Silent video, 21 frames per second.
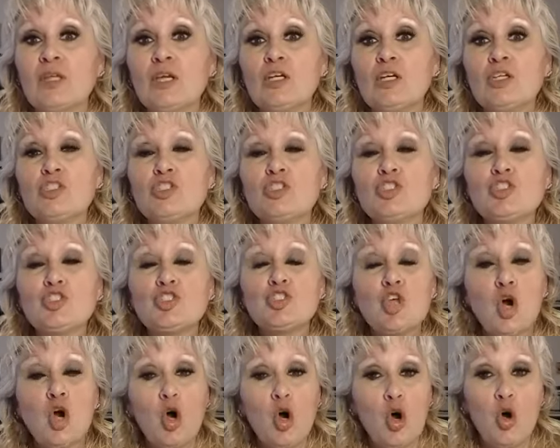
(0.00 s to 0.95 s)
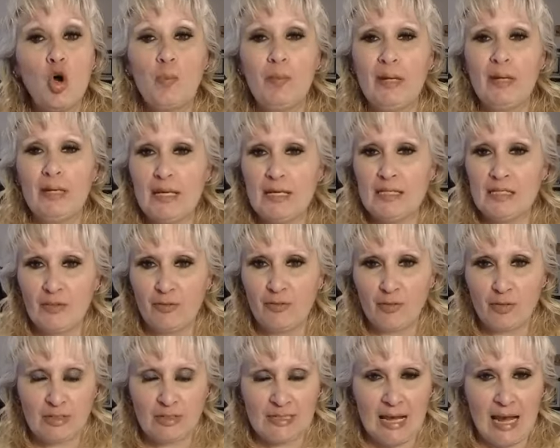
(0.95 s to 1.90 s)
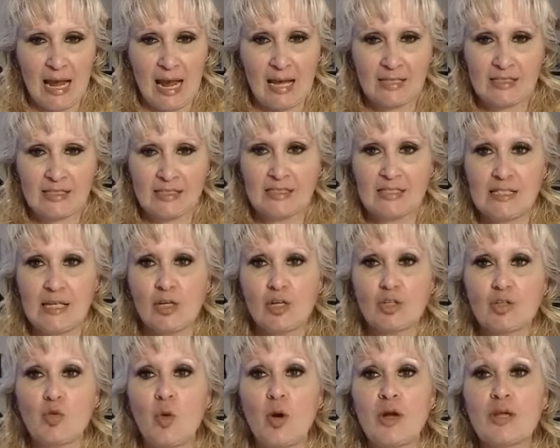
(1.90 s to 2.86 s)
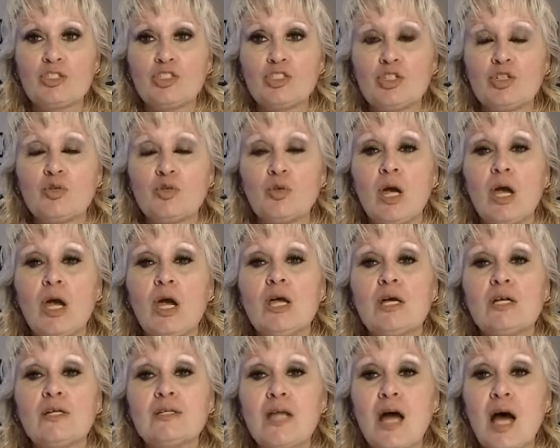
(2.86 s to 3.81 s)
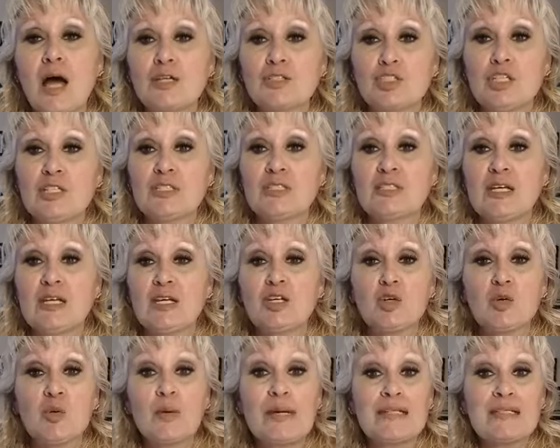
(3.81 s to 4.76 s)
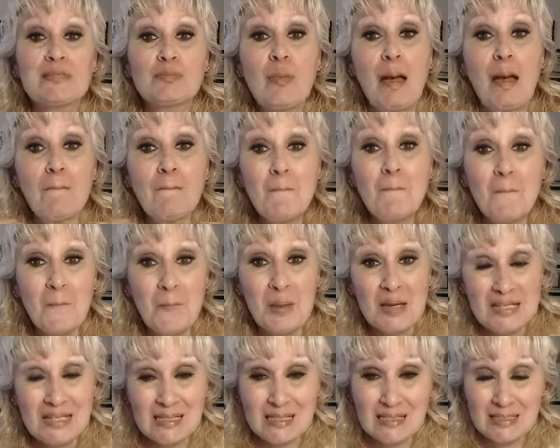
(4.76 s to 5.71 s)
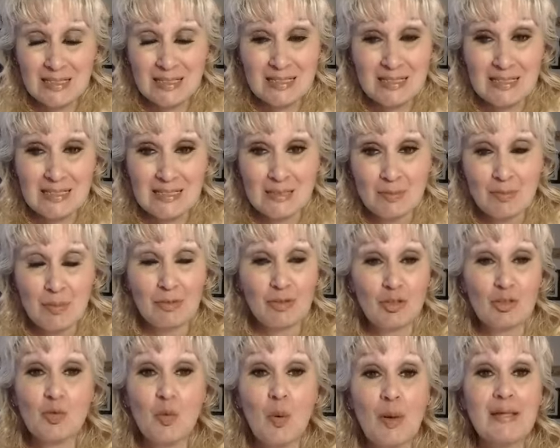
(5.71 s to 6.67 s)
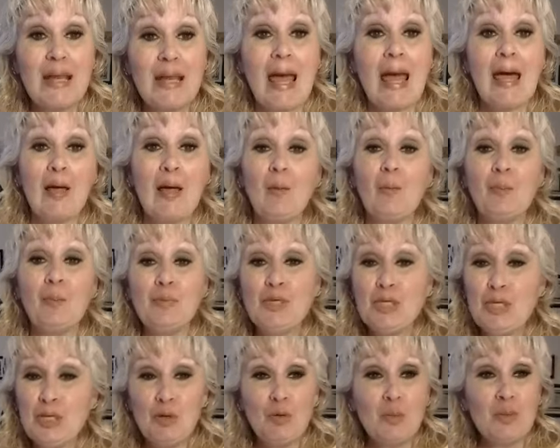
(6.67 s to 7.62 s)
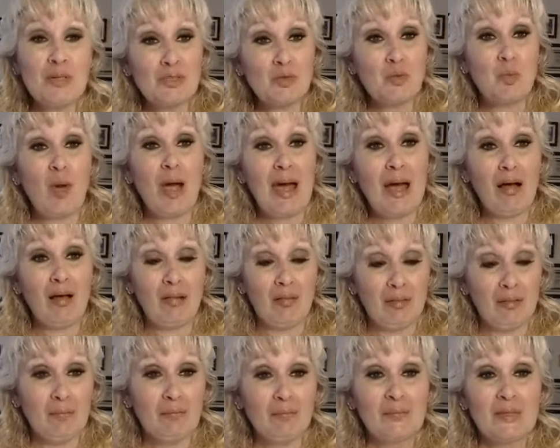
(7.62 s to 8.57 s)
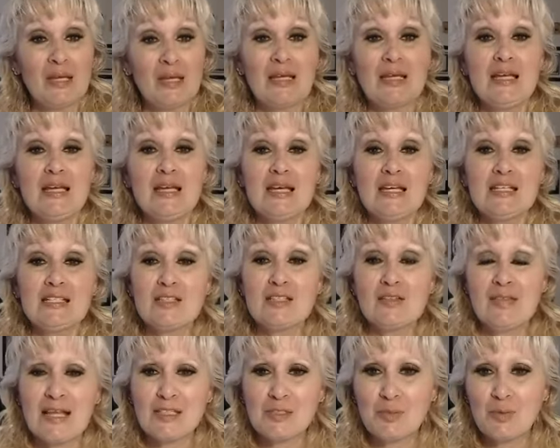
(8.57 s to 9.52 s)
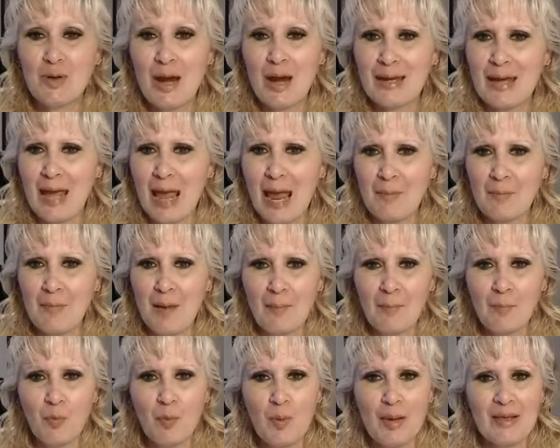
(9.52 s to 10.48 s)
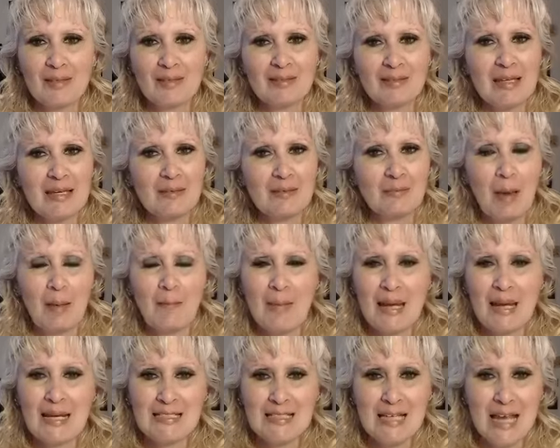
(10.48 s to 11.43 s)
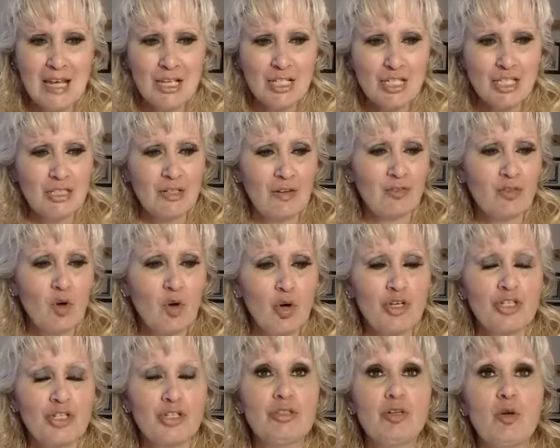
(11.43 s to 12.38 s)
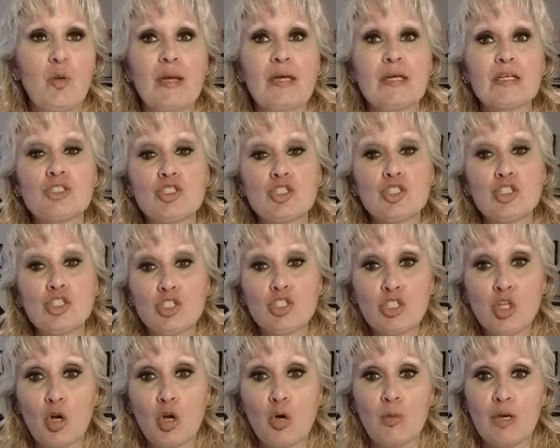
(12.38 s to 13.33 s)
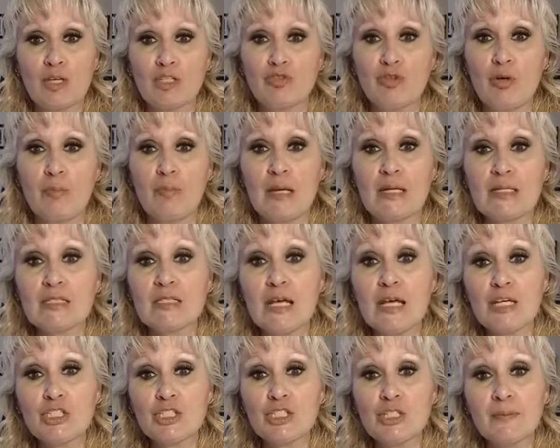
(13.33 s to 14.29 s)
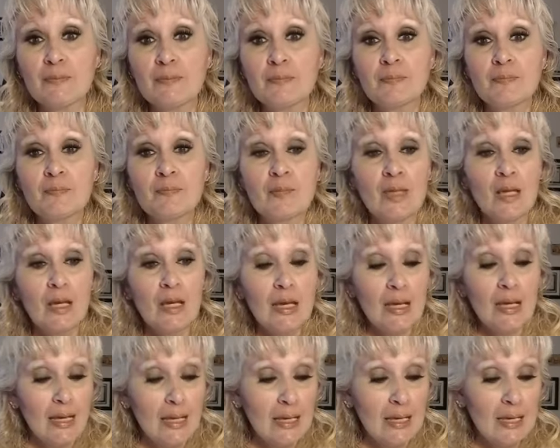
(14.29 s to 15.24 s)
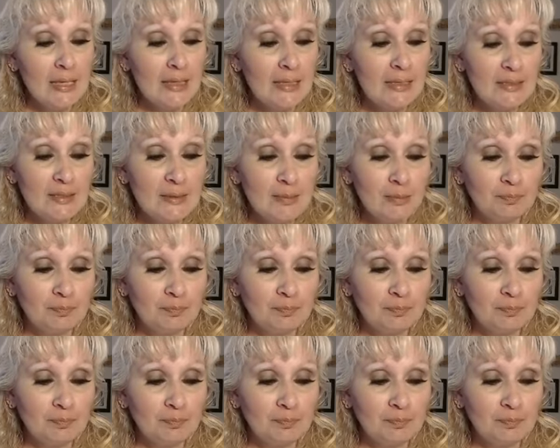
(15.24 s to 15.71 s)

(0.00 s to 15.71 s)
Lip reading: so many different tasks that are going to not just increase my business, but they're going to help you as well. So that's where I came up with in my meditation. Of course, I get so much from meditation is